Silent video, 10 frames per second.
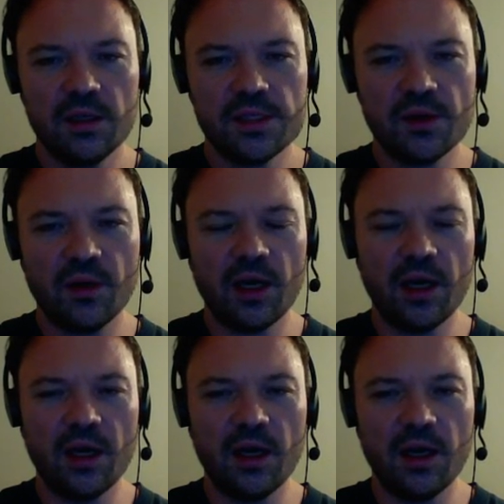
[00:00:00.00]
So
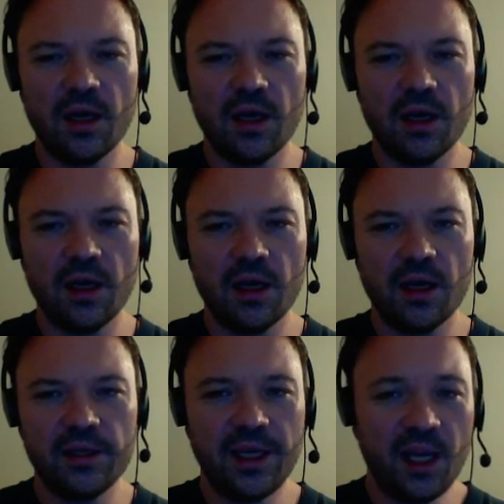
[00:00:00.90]

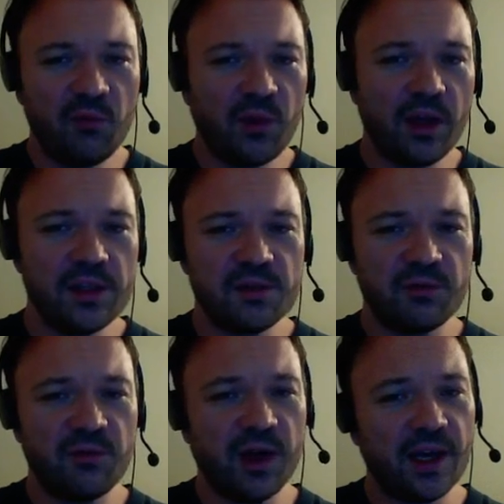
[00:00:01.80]
the a file is a
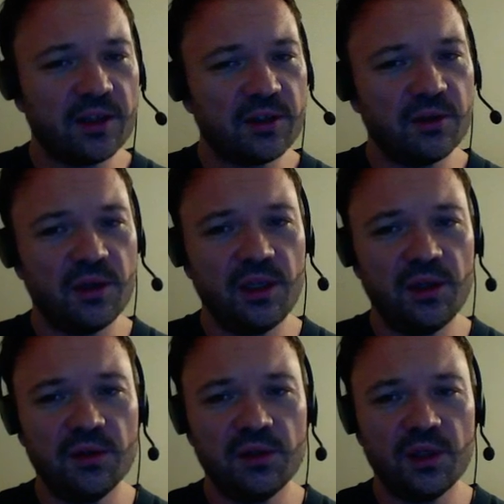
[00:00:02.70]
factor here,
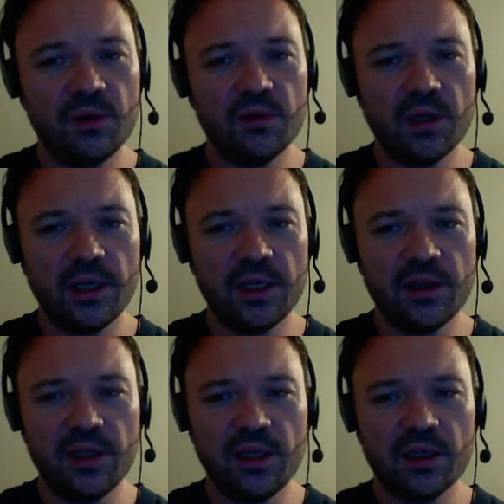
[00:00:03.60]
though, and I think
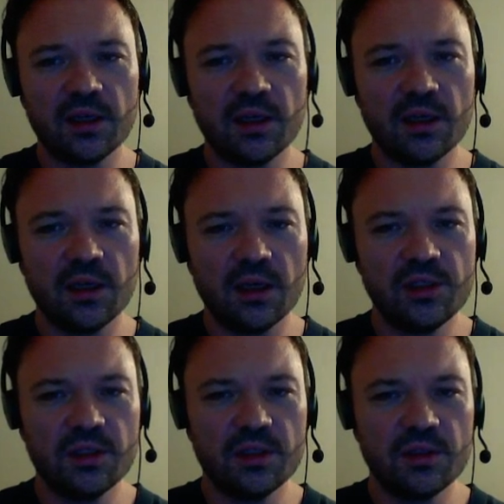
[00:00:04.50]
I should
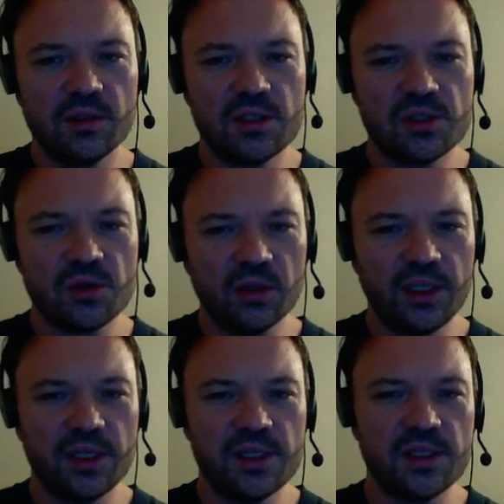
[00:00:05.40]

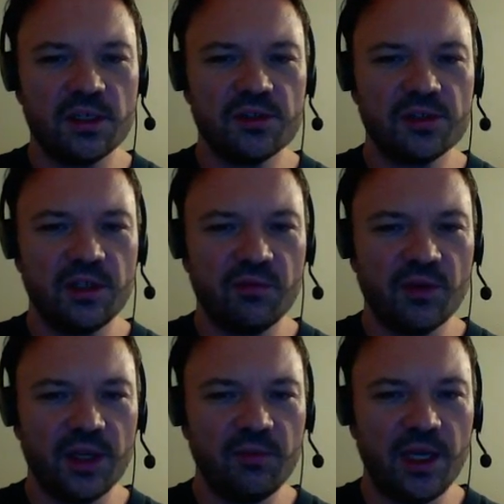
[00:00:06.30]
strongly consider trying to
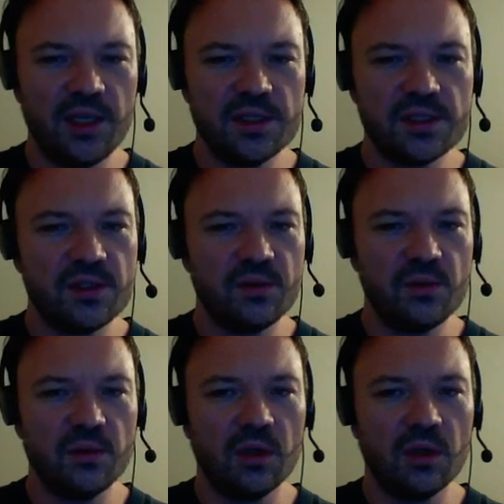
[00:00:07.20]
find ways to